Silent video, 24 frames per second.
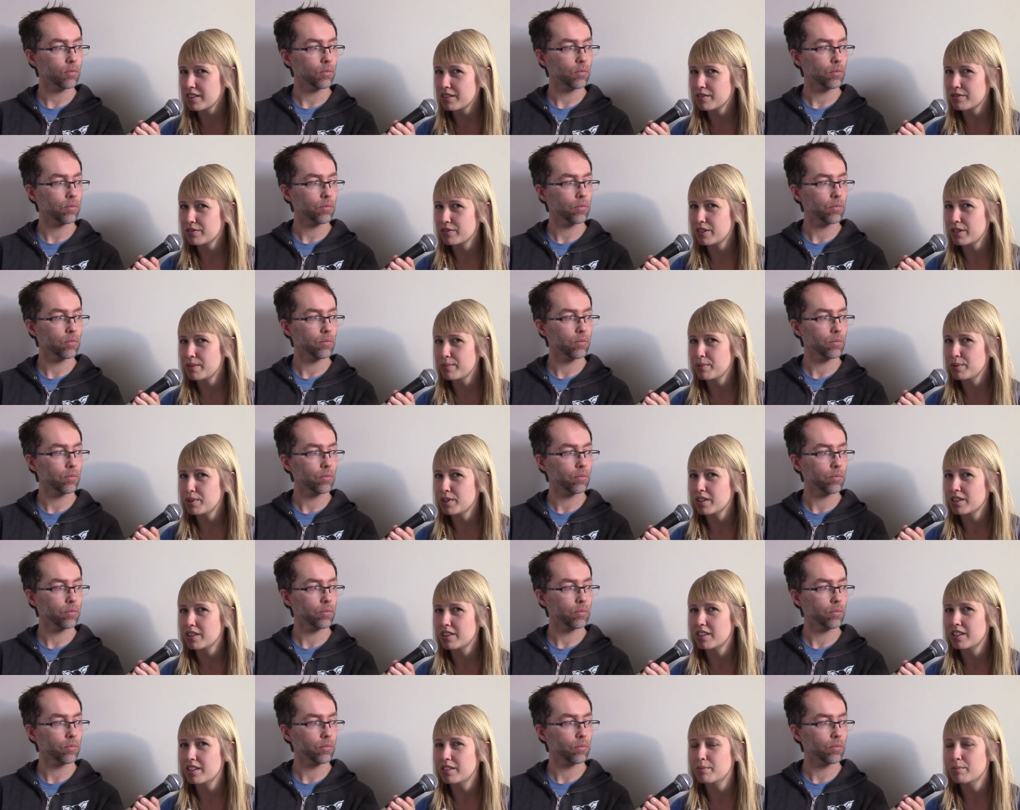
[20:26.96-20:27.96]
Speaker 1: in the framework
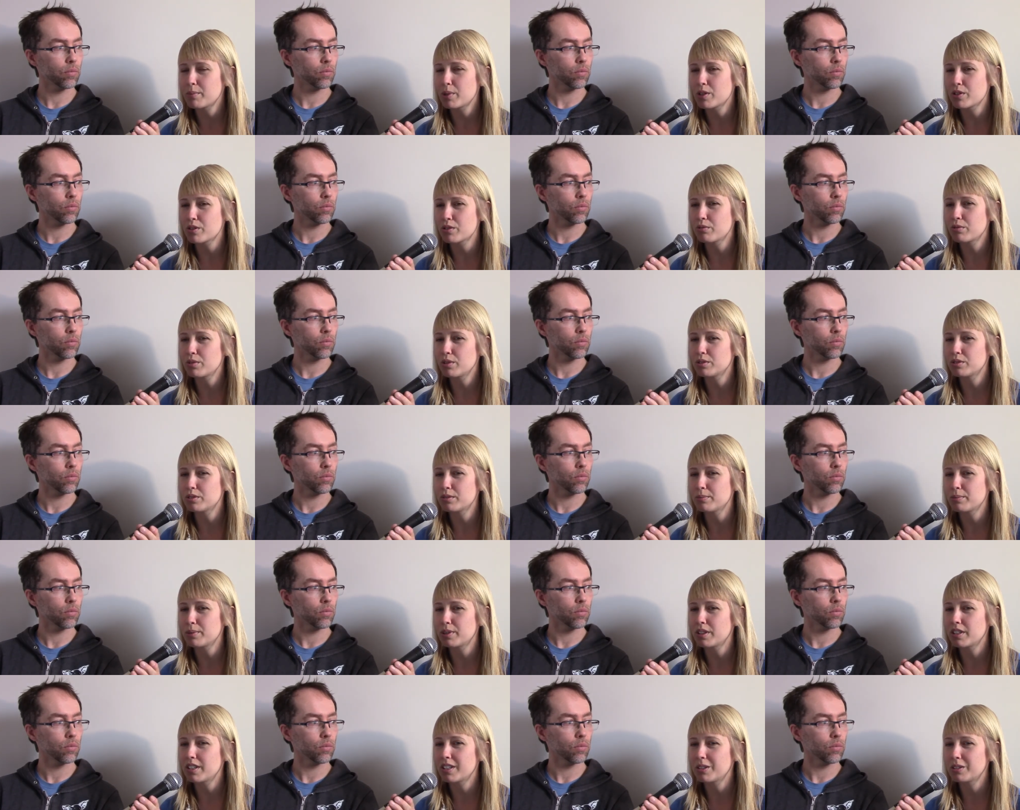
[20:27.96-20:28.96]
that Marshall
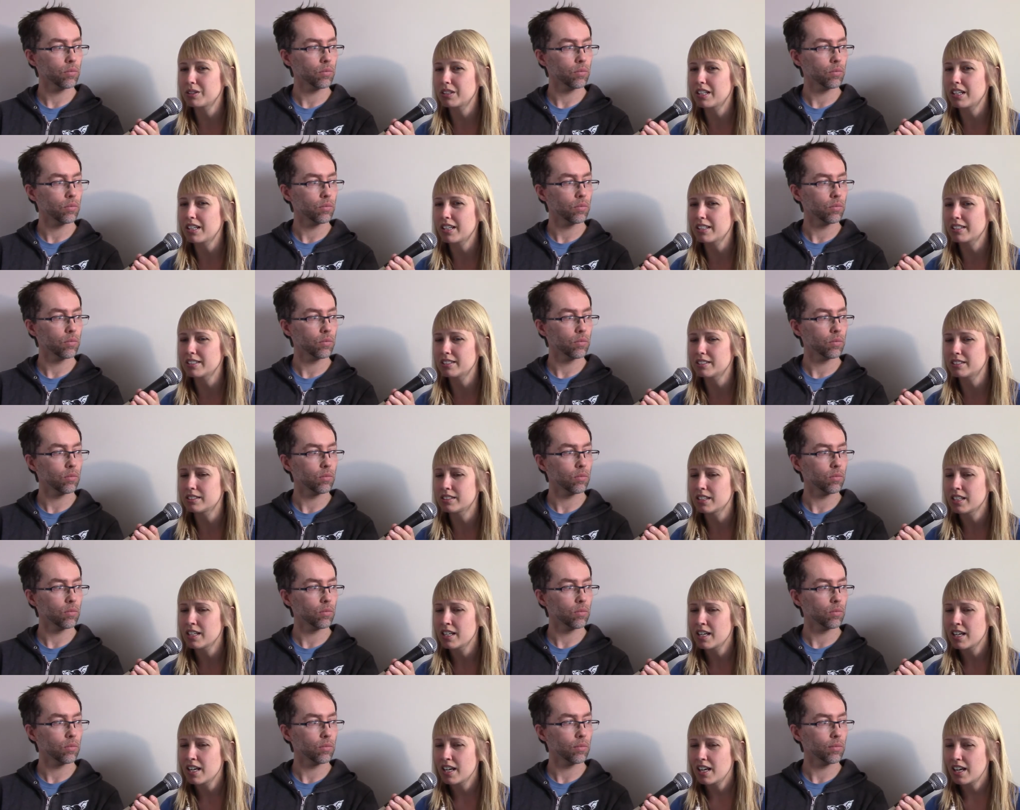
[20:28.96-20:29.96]
Rosenberg outlines,
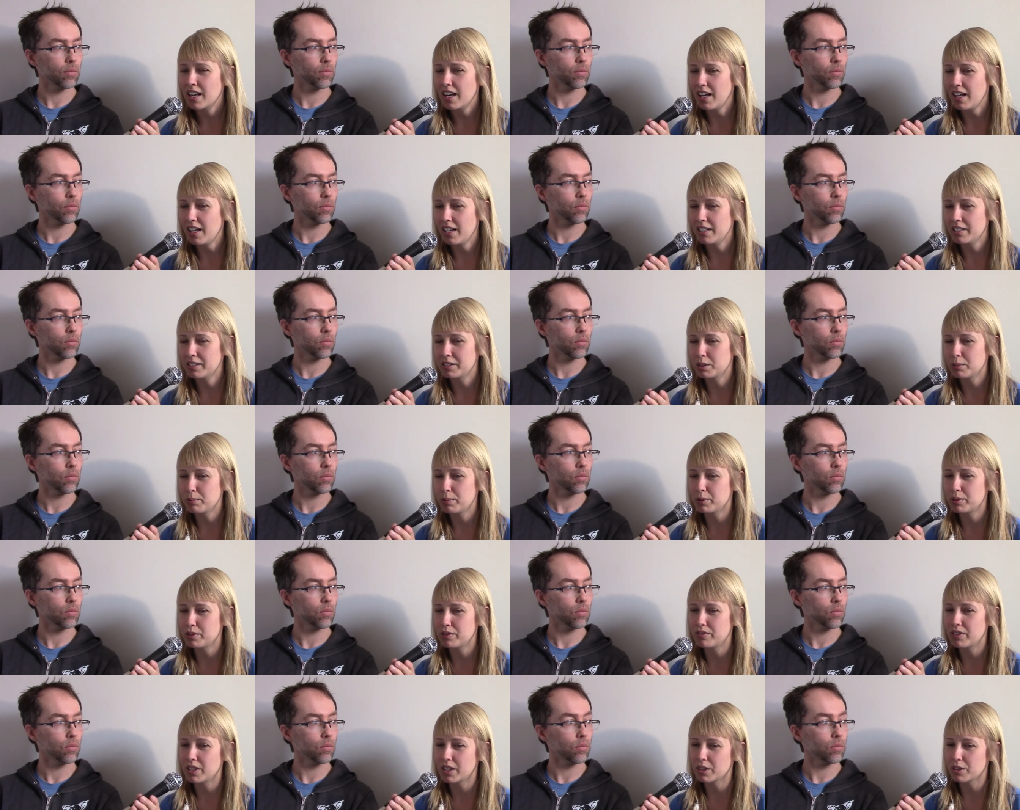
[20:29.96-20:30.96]
and it's about
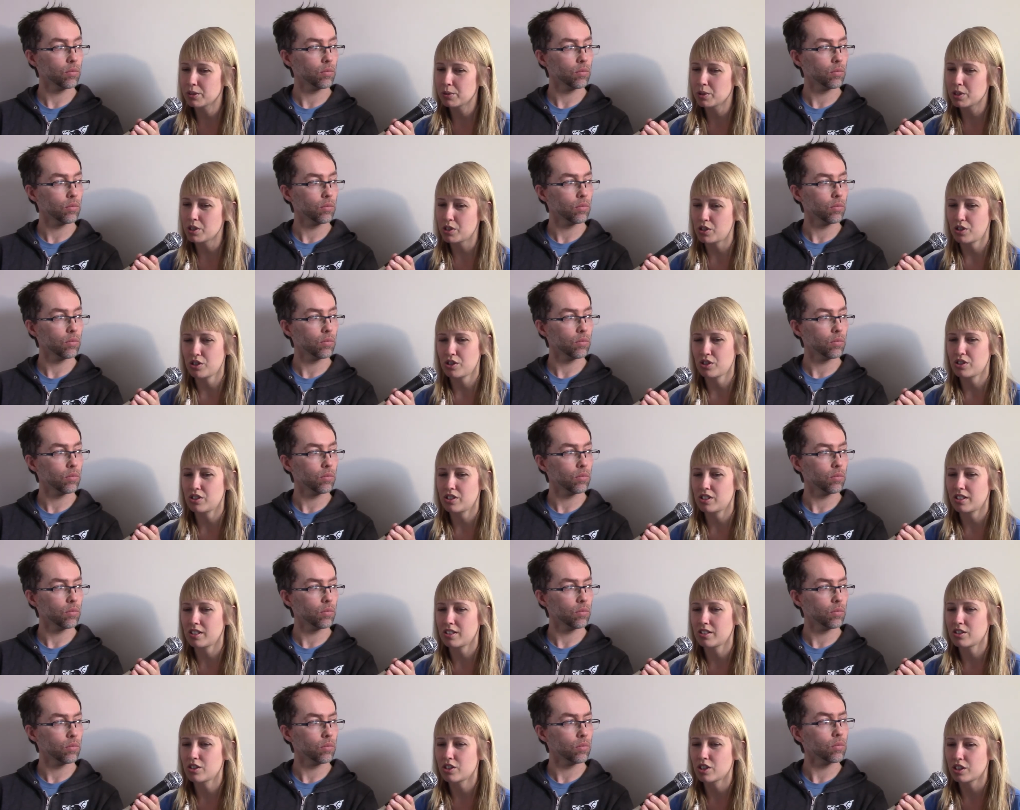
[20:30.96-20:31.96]
evaluations
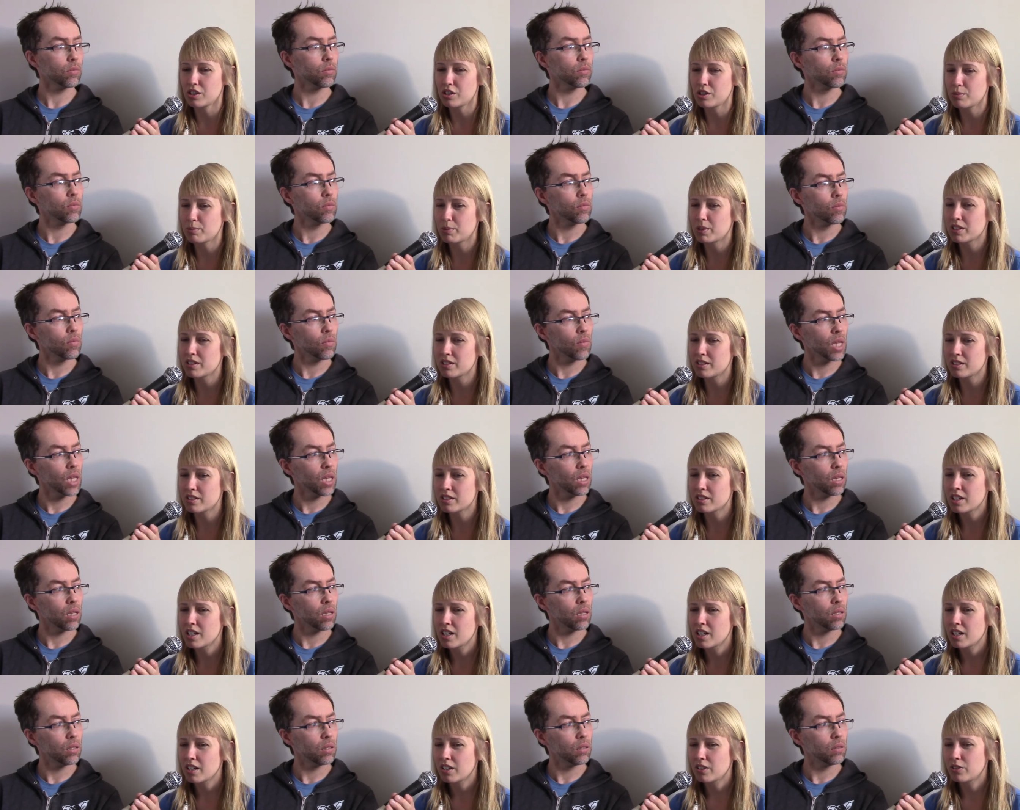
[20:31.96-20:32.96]
and judgments,
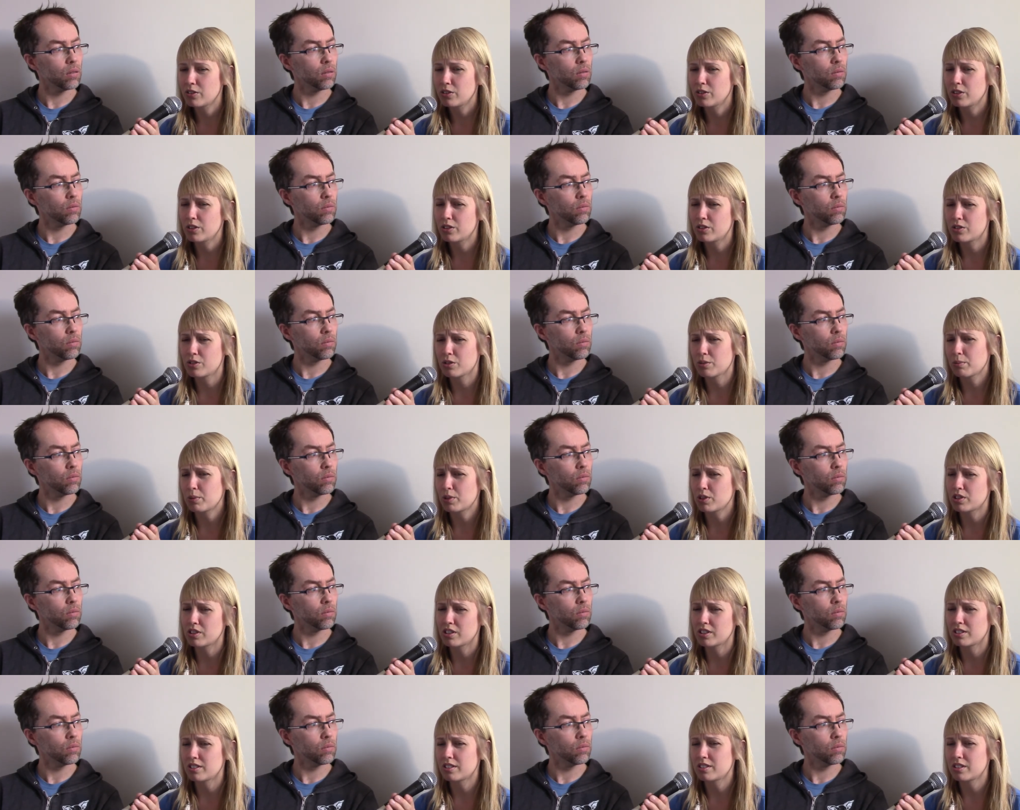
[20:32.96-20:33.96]
not so much
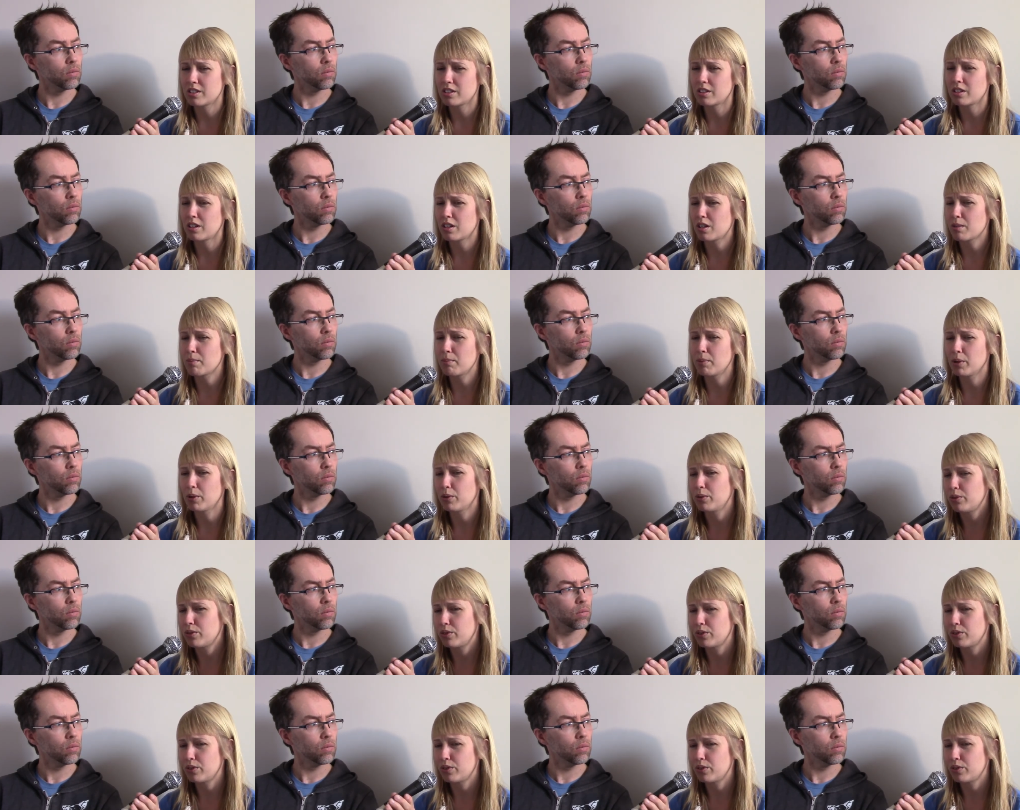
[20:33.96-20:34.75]
necessarily about,